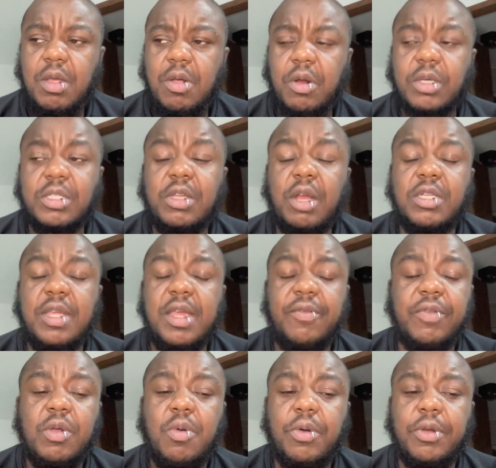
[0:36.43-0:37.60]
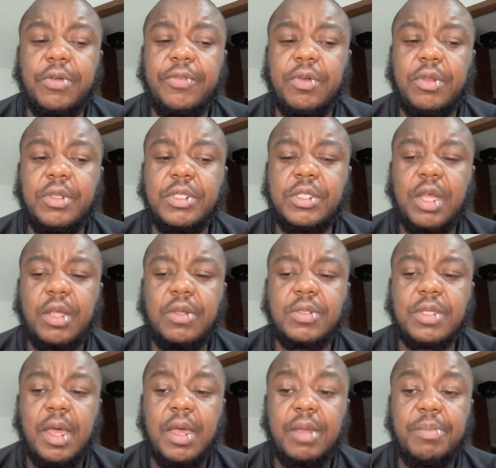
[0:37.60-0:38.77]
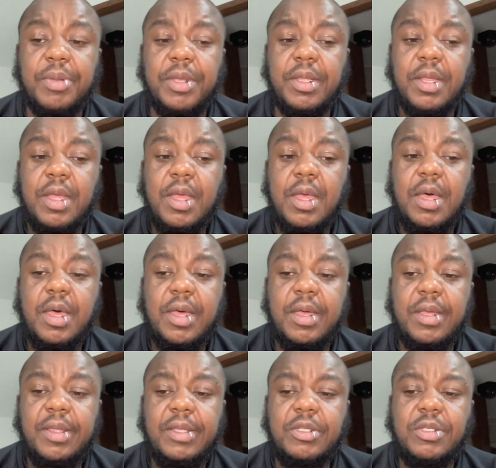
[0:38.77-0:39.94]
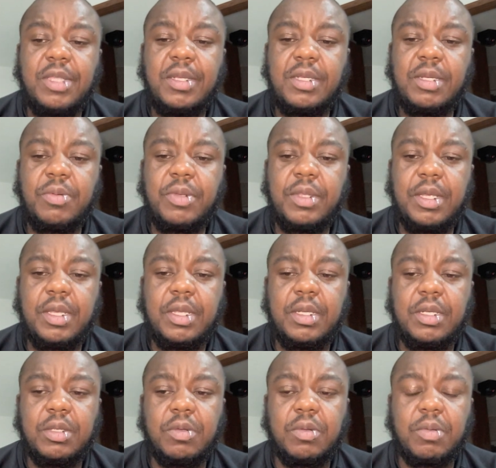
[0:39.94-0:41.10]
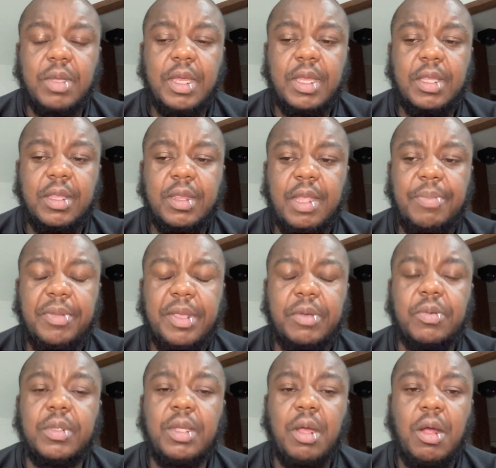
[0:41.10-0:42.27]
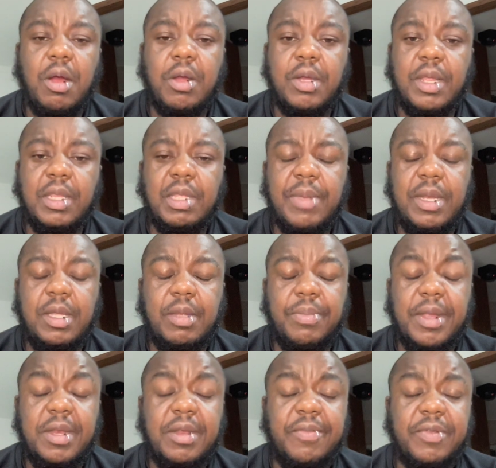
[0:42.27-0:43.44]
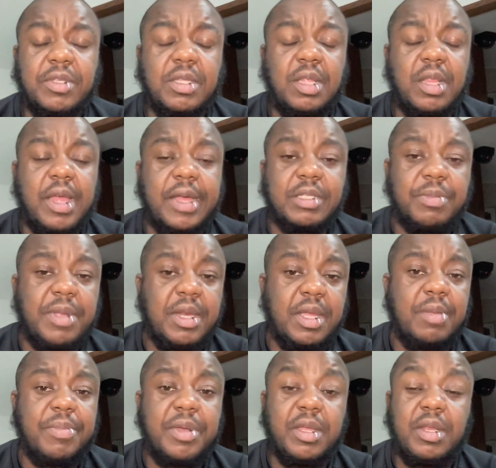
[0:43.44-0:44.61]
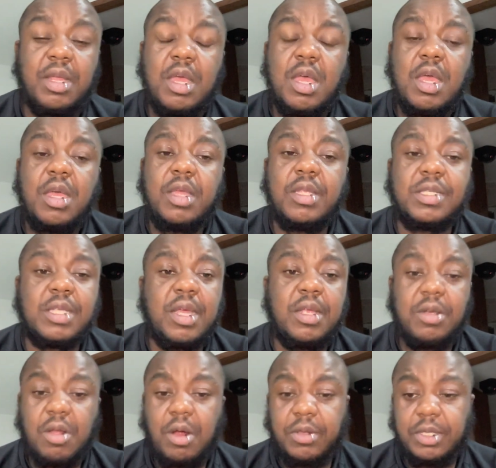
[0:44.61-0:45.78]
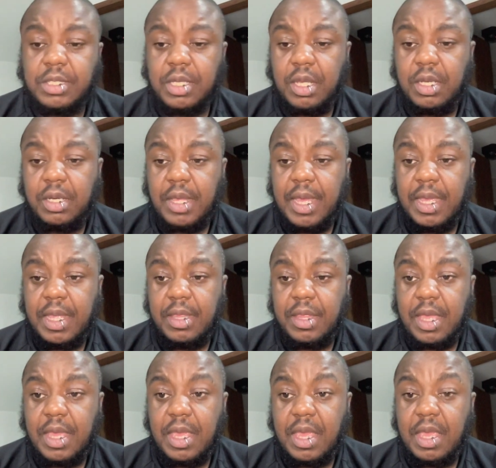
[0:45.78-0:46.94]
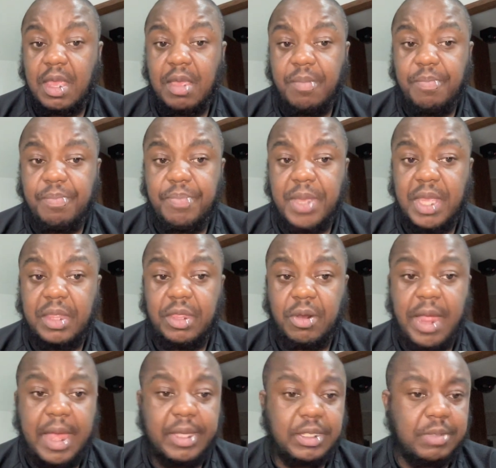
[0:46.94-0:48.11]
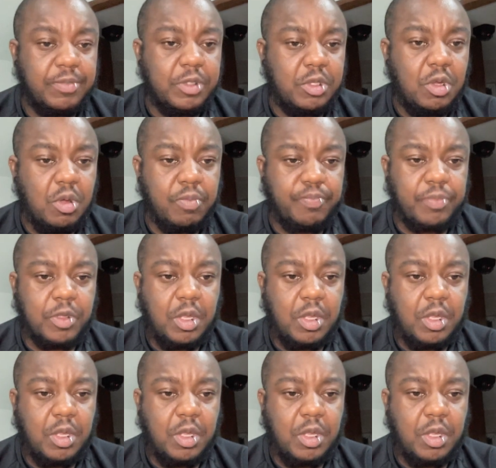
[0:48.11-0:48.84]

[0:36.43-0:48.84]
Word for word: or start to every quarter for the Chicago Sky, but uh, they, they did what they could do and they played really hard and they made it competitive until the last minute. But the Sun are the Sun and they beat their ass. So,